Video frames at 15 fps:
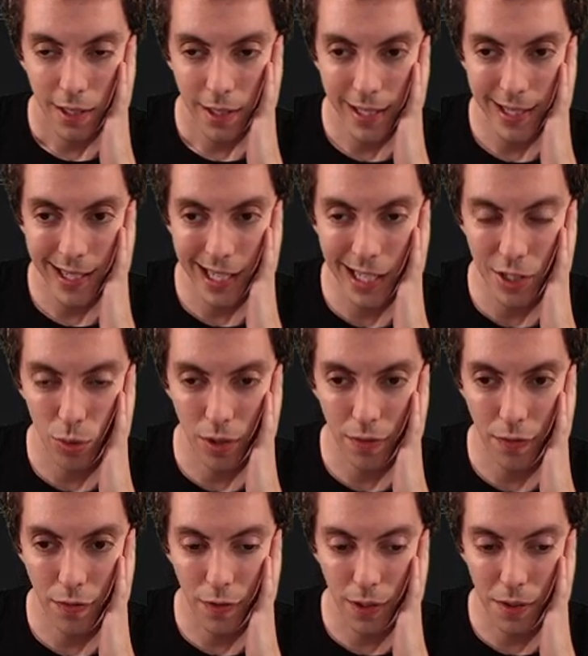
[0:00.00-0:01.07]
I kind of just want
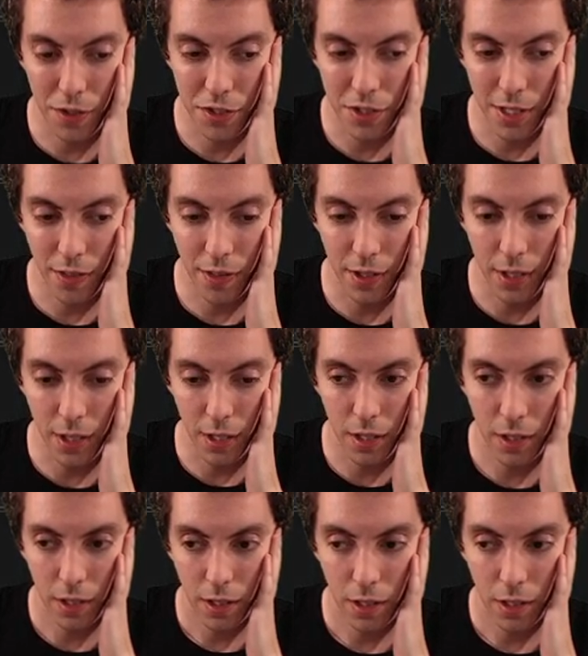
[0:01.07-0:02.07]
Forest, I think.